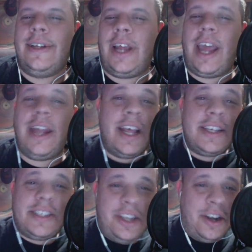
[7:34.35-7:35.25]
in
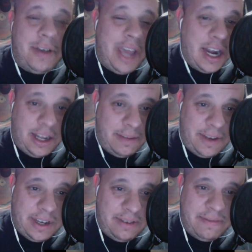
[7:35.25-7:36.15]
this, you don't get any
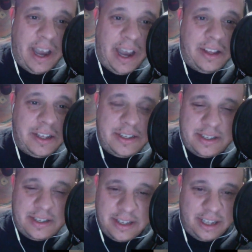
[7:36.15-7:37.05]
fucking violence,
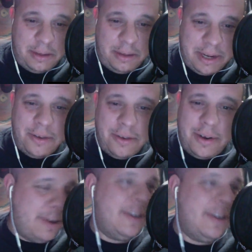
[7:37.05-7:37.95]
a little bit of nudity,
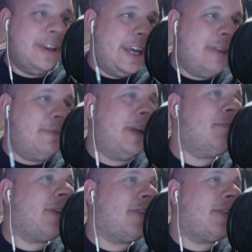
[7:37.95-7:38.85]
but in
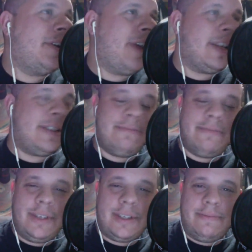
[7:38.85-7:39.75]
Mother, you get
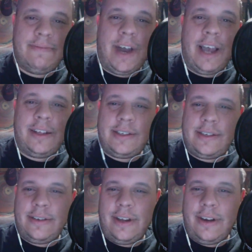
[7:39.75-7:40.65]
some
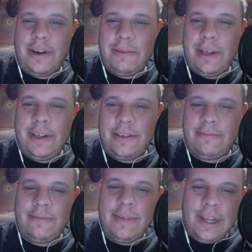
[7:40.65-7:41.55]
violence, and you know what I mean?
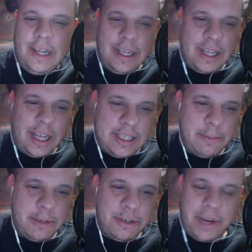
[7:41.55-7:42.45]
Some nice
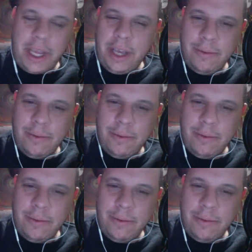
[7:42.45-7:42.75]
imagery.